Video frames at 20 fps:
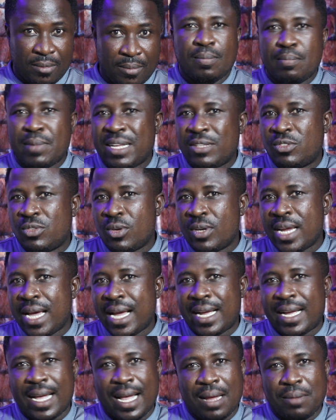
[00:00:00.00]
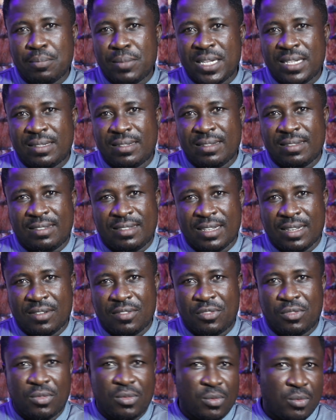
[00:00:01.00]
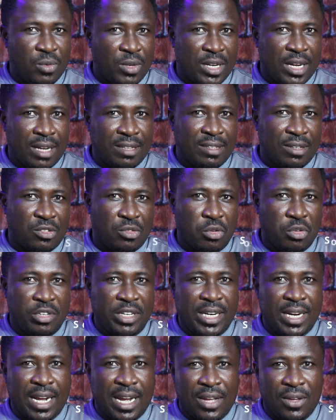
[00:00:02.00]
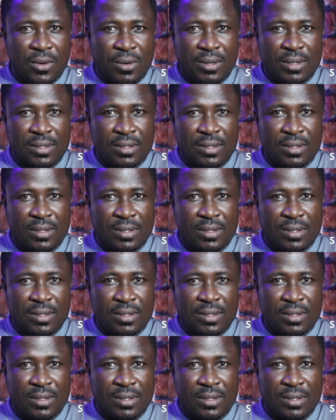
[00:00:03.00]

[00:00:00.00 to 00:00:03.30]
But solder can melt itself without a soldering iron.